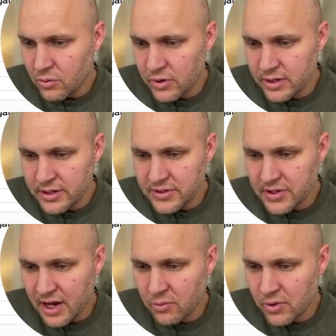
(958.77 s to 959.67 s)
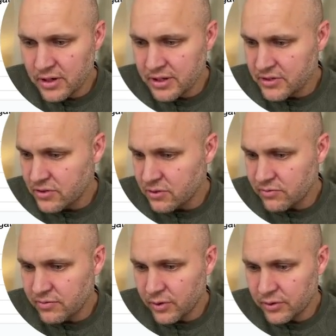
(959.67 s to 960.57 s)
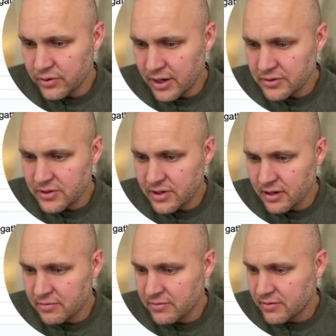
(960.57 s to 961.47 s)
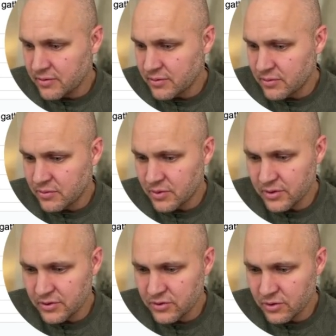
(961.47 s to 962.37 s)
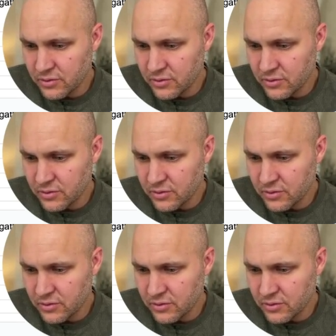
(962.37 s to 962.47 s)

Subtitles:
One is I want it to filter out stuff where there's